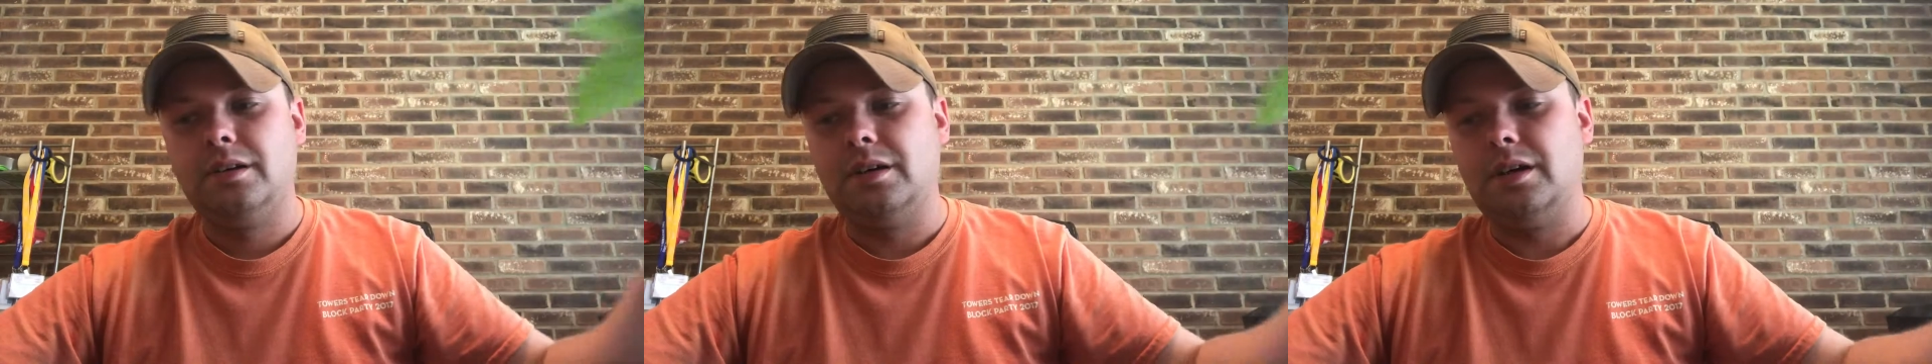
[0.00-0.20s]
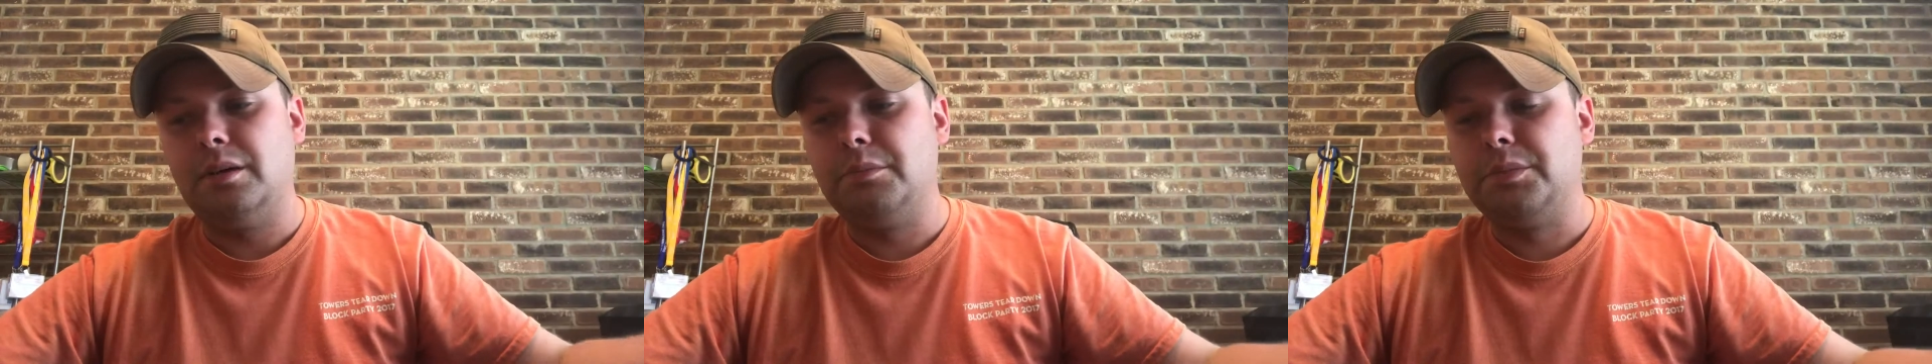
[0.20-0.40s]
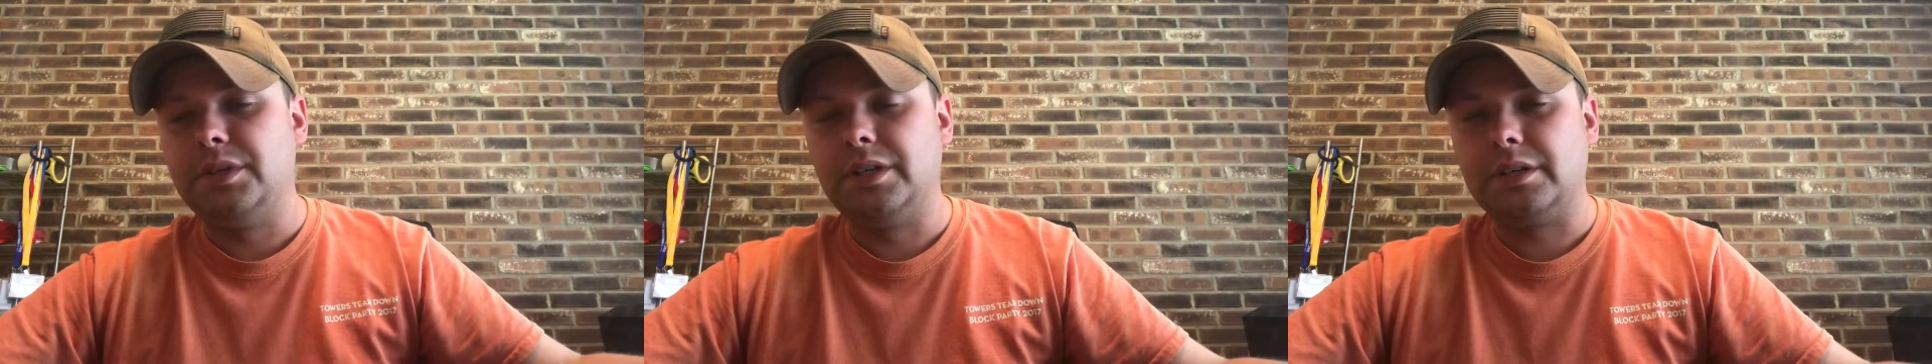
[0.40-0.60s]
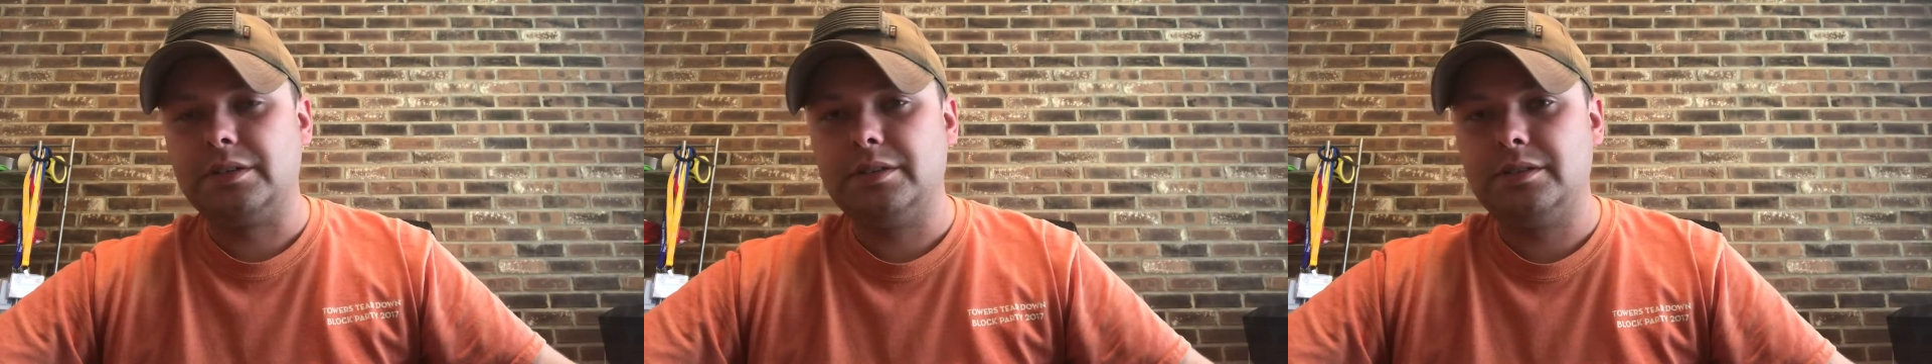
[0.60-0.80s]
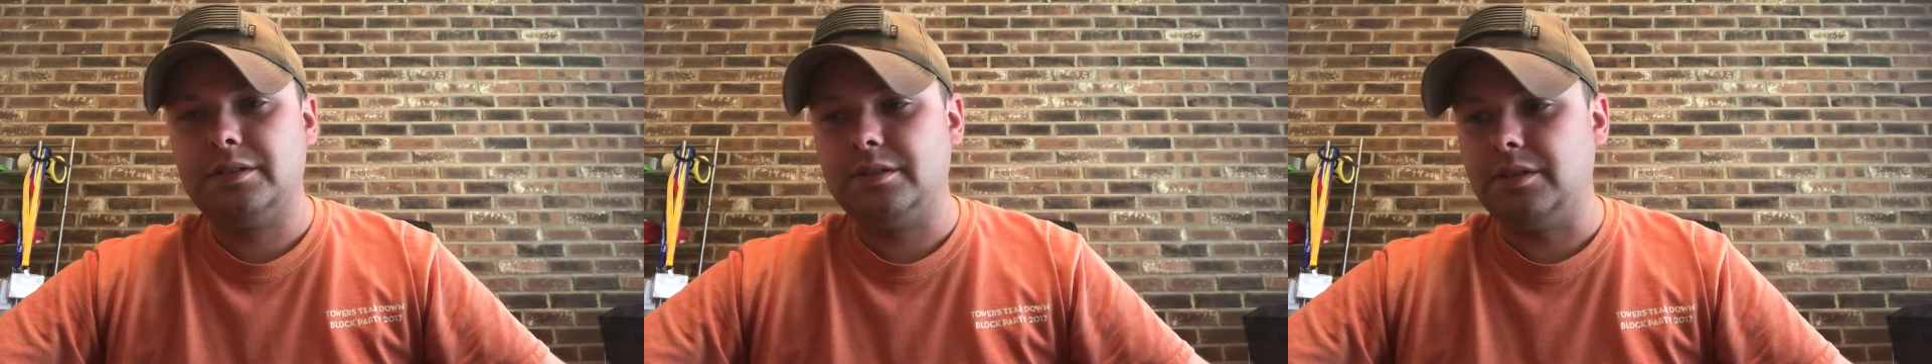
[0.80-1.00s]
I
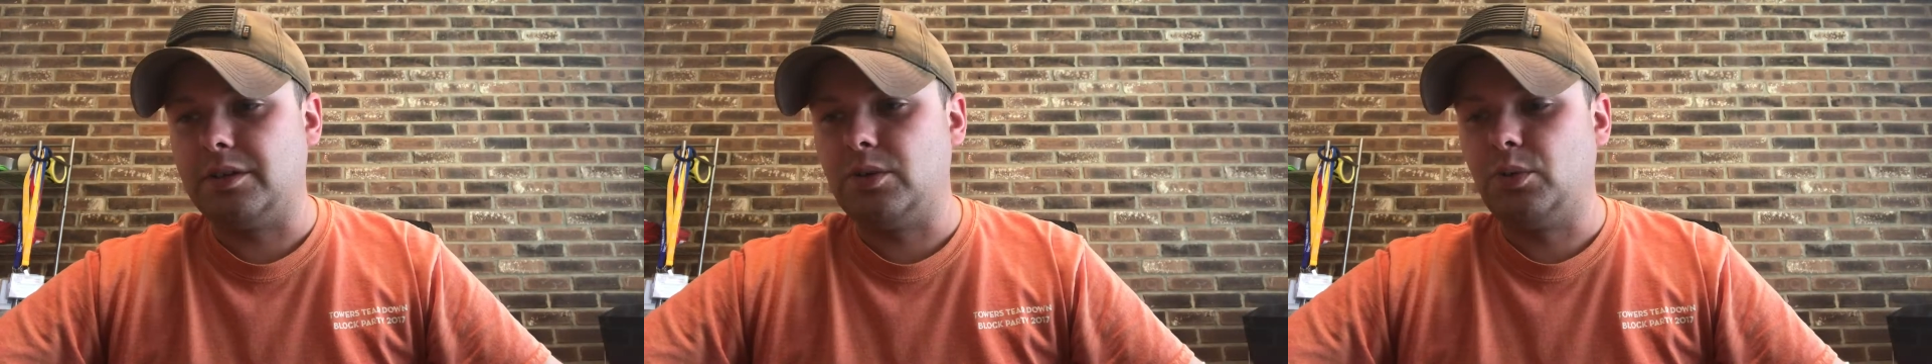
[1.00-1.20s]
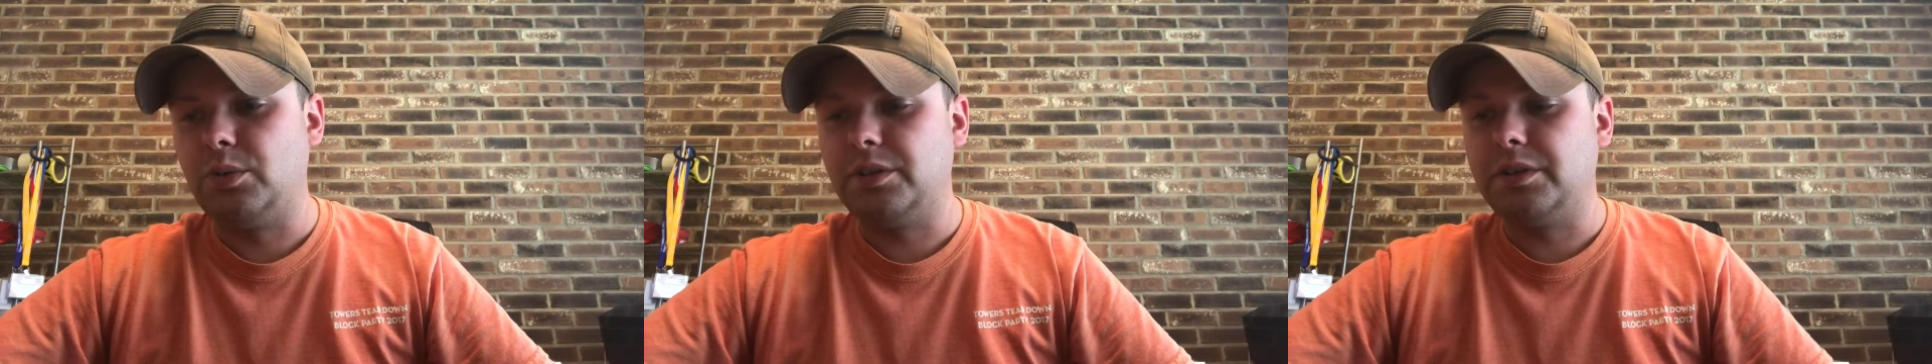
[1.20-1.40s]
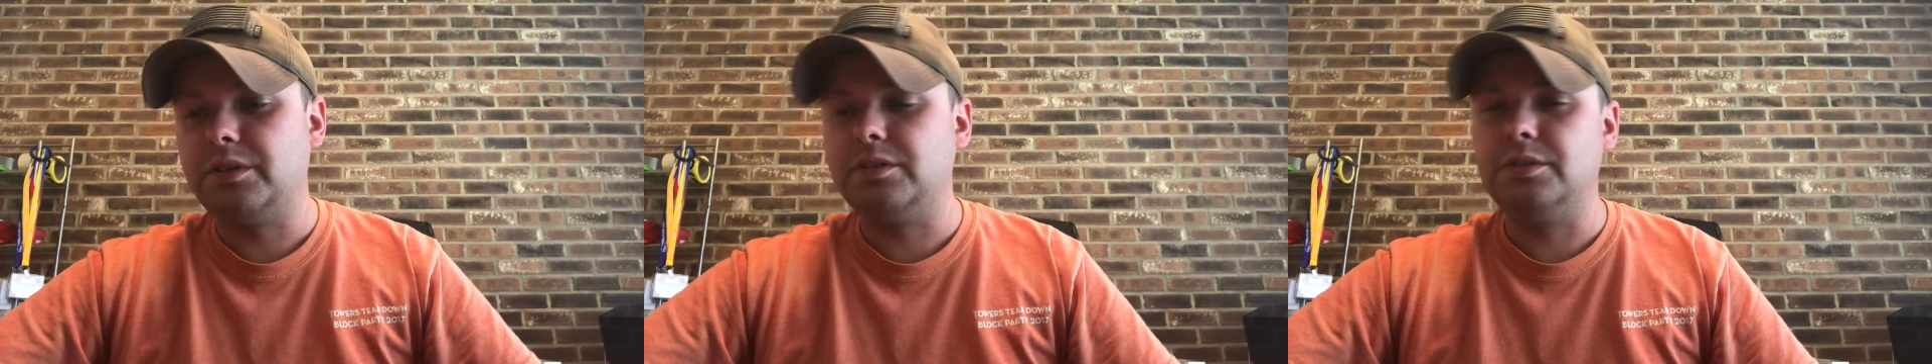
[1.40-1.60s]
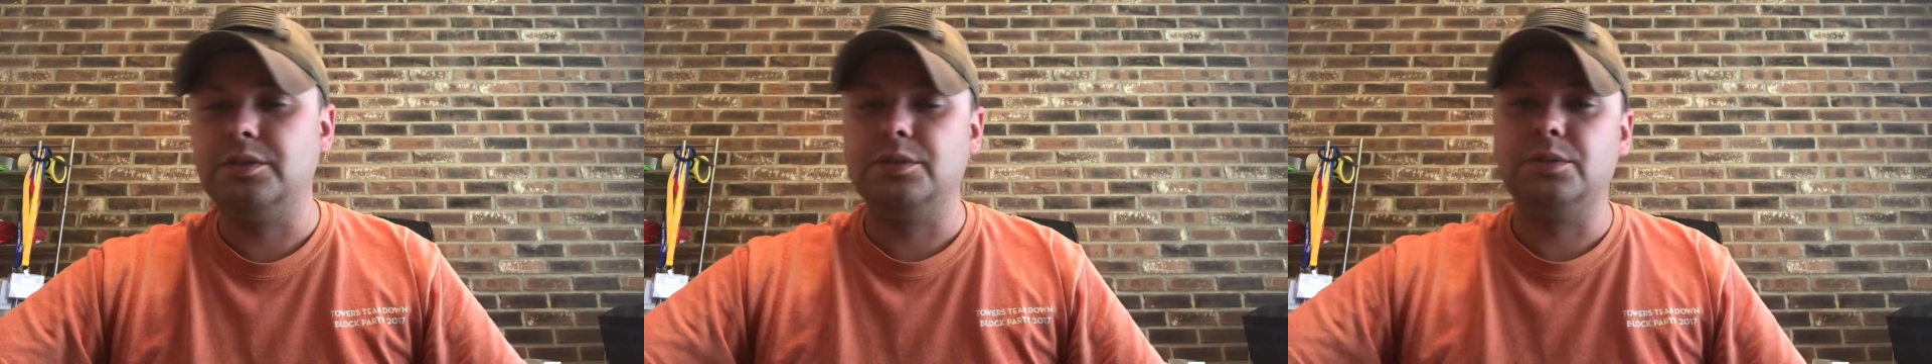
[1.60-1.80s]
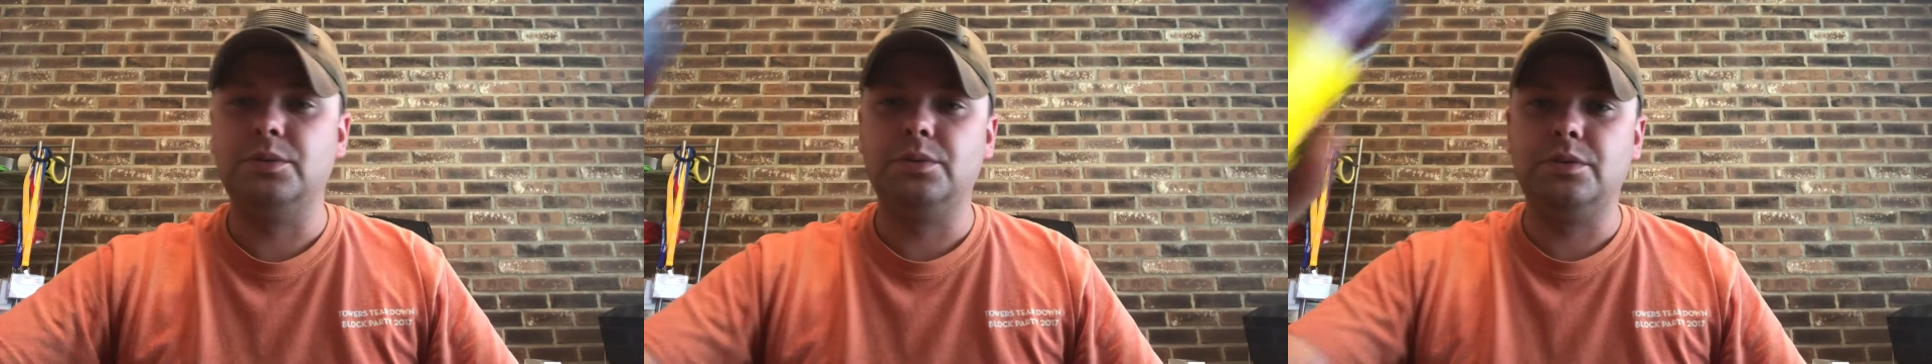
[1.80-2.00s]
mixed according
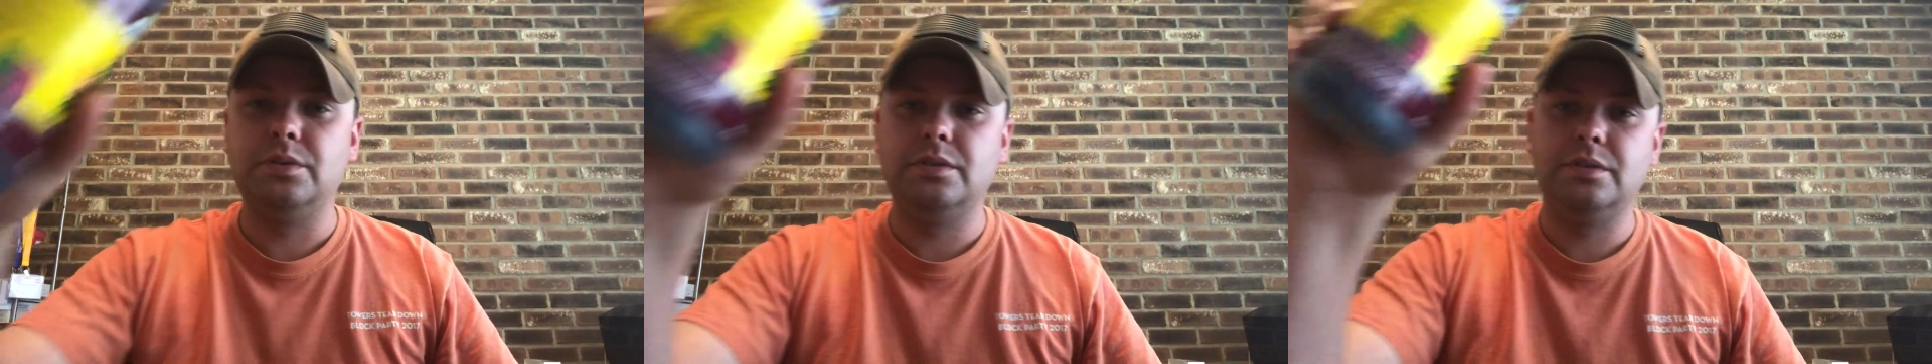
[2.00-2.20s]
to